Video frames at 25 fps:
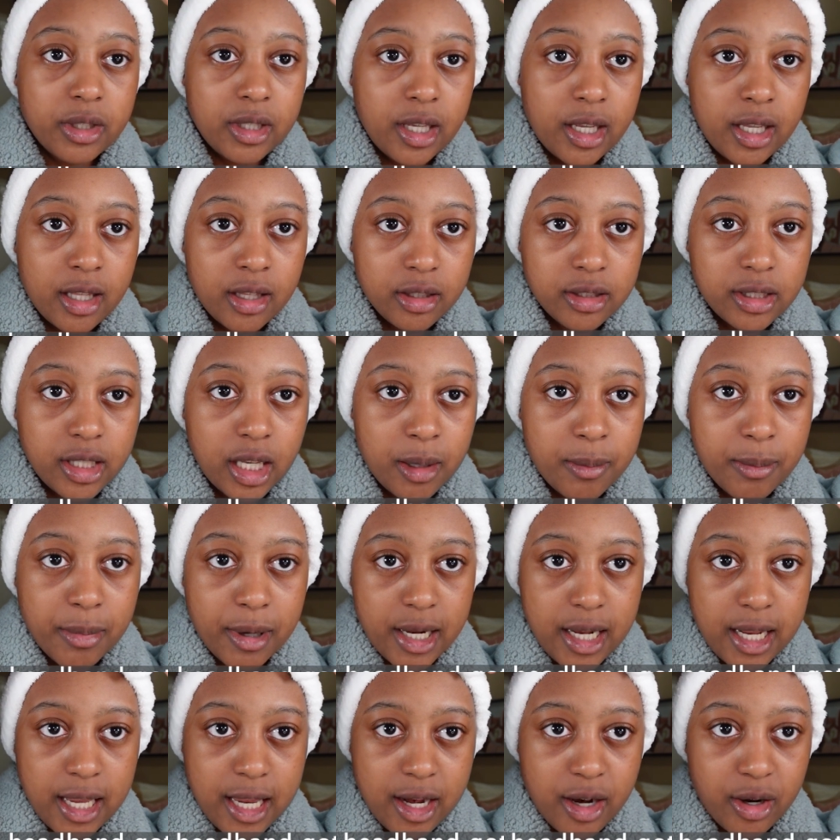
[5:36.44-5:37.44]
It looks like
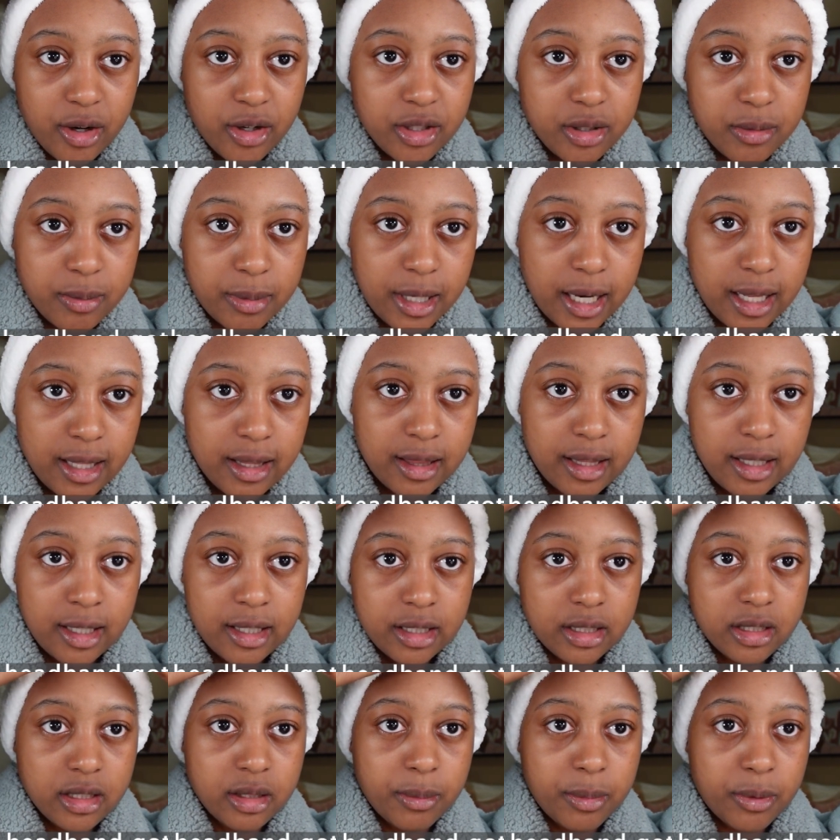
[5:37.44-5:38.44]
bunny ears, but I think
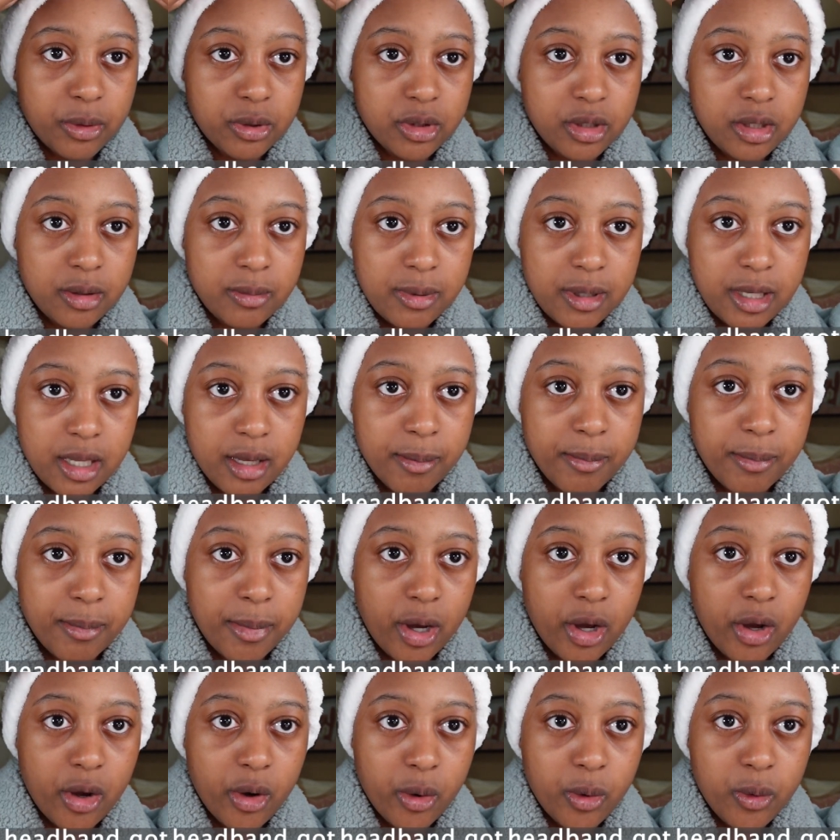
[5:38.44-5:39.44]
it's supposed to be a
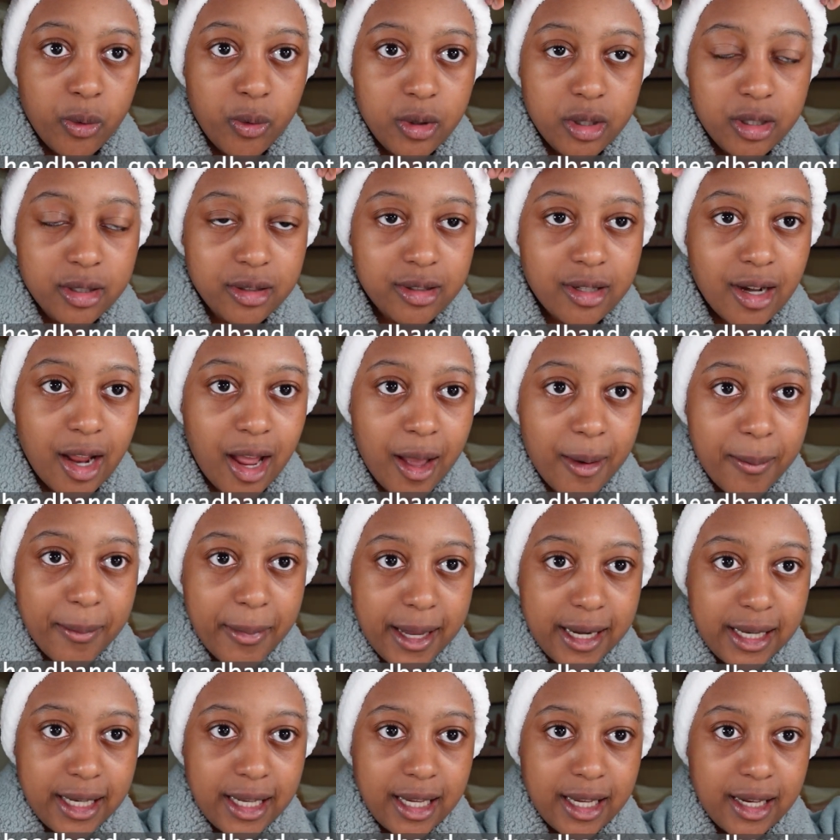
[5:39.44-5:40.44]
bow, not
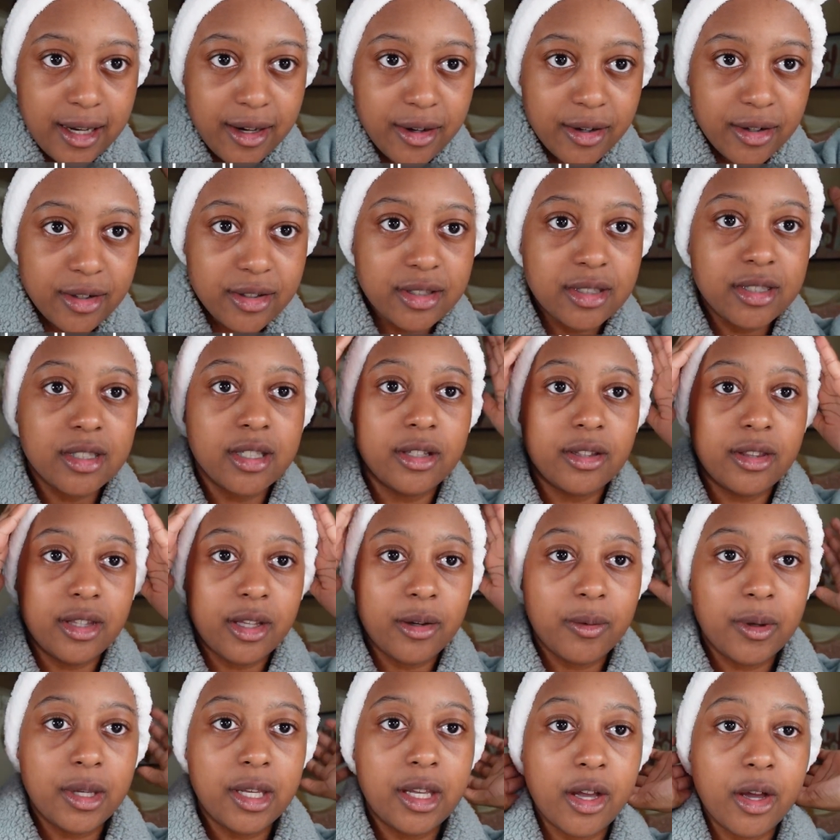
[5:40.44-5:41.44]
bunny ears.
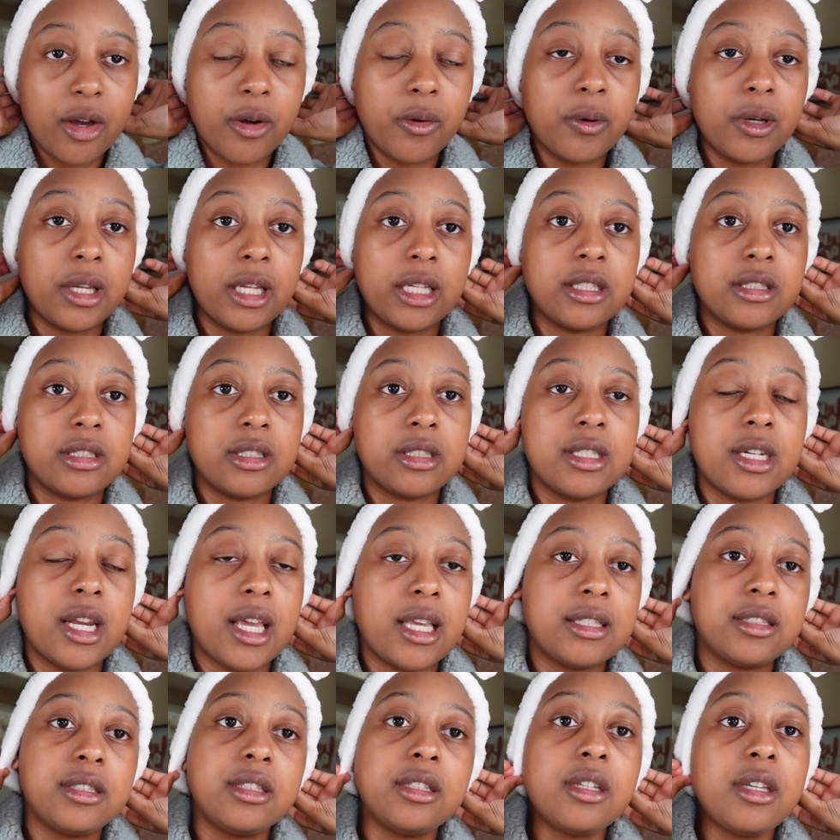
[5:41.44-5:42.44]
There we go. It's
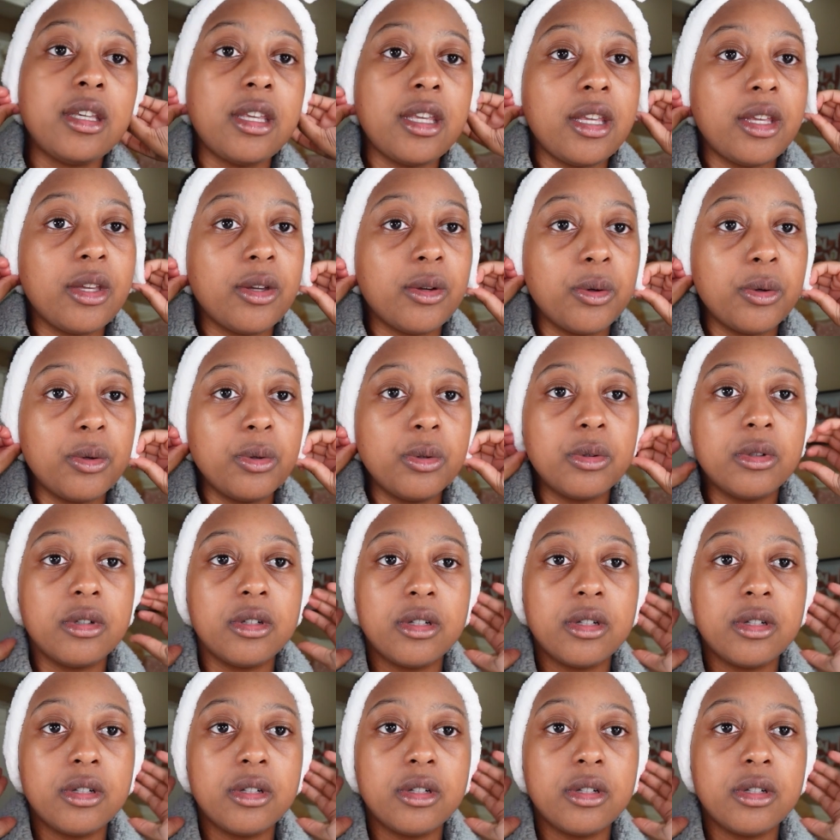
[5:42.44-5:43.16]
nice and cute.